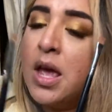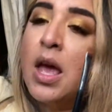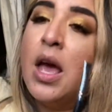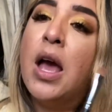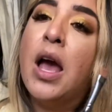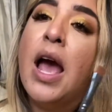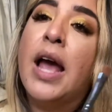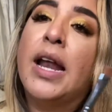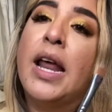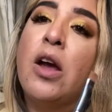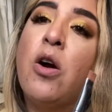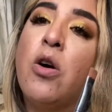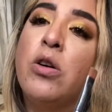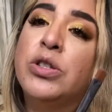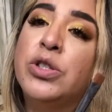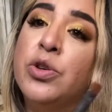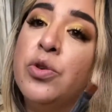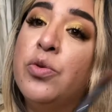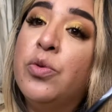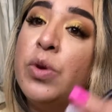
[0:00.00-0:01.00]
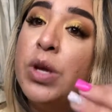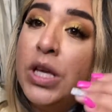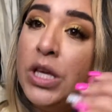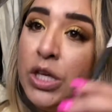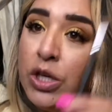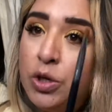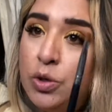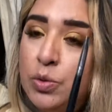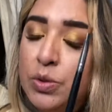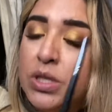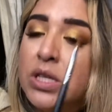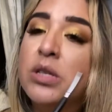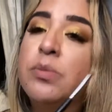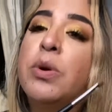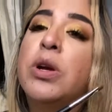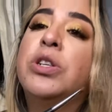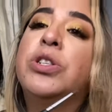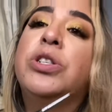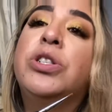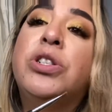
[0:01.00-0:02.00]
And I also use this
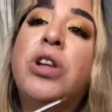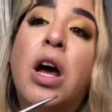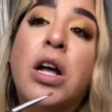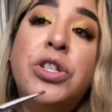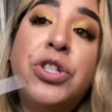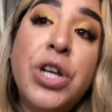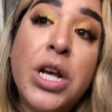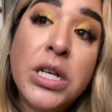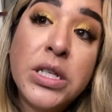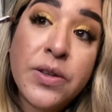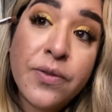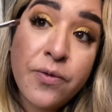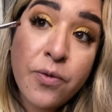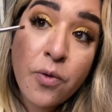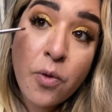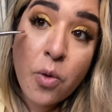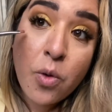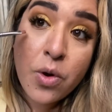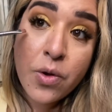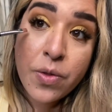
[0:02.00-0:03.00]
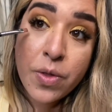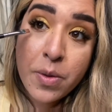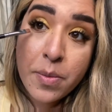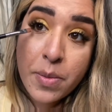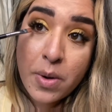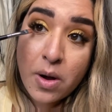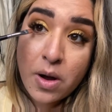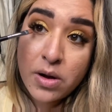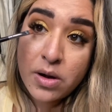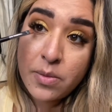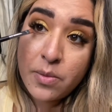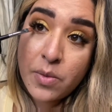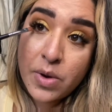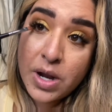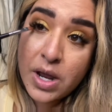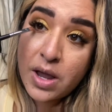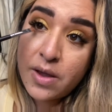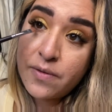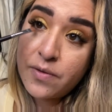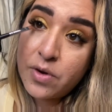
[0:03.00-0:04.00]
brush not just for the bottom,
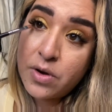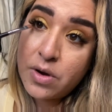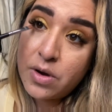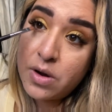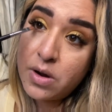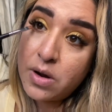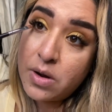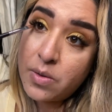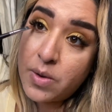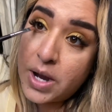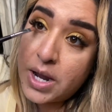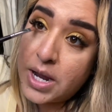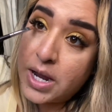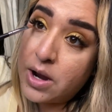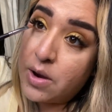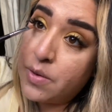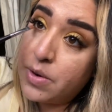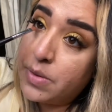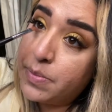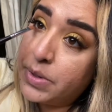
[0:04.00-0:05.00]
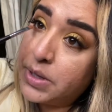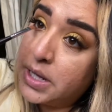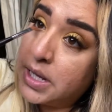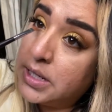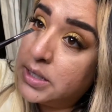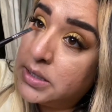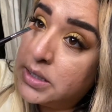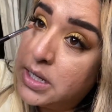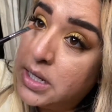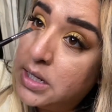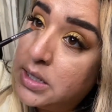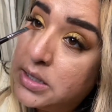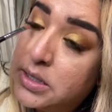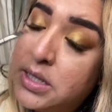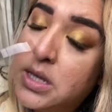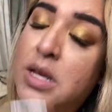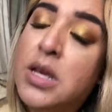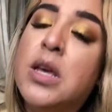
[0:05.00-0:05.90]
whatever right here I would place it.